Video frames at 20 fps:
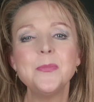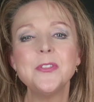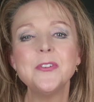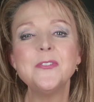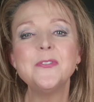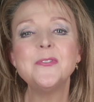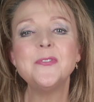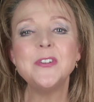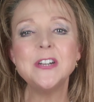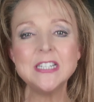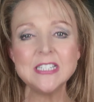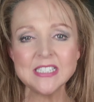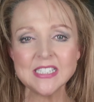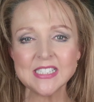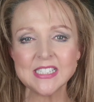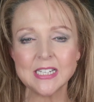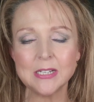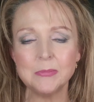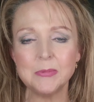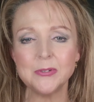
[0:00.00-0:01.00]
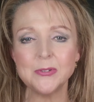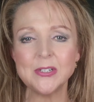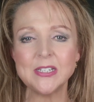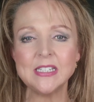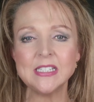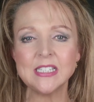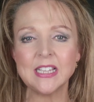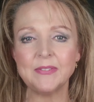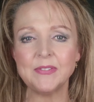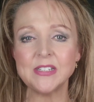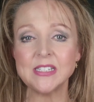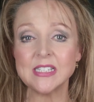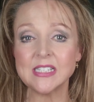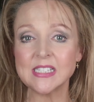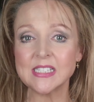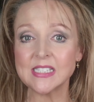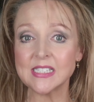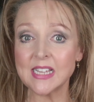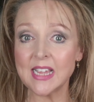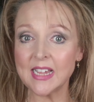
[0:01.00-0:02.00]
The first syllable is given
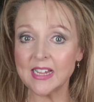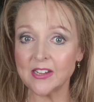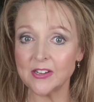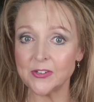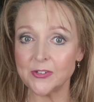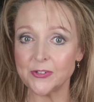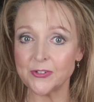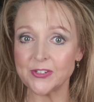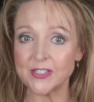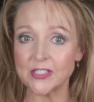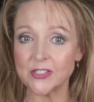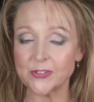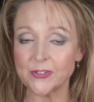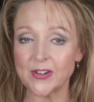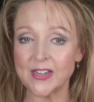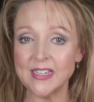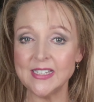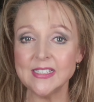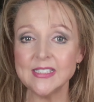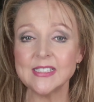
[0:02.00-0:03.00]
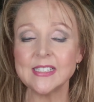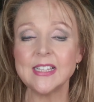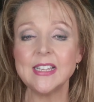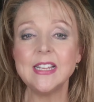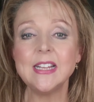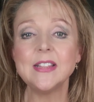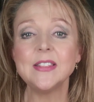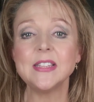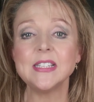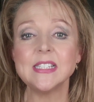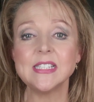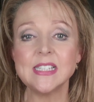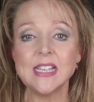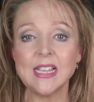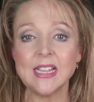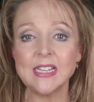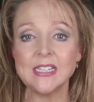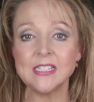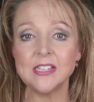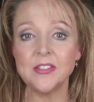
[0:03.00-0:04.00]
secondary stress, the
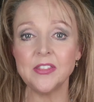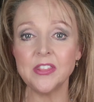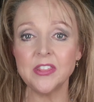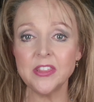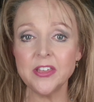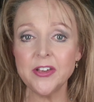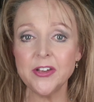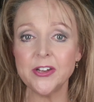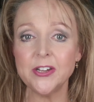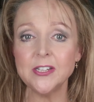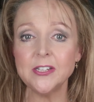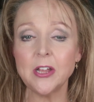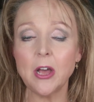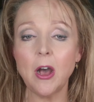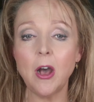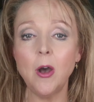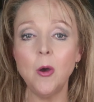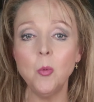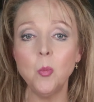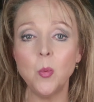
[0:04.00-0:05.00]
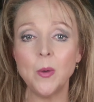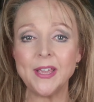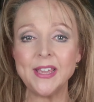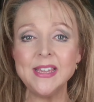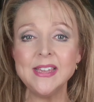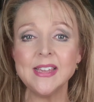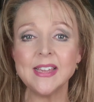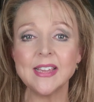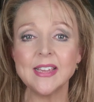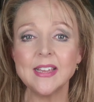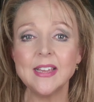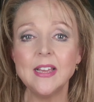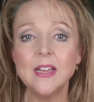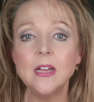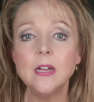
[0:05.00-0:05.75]
second and third are weak,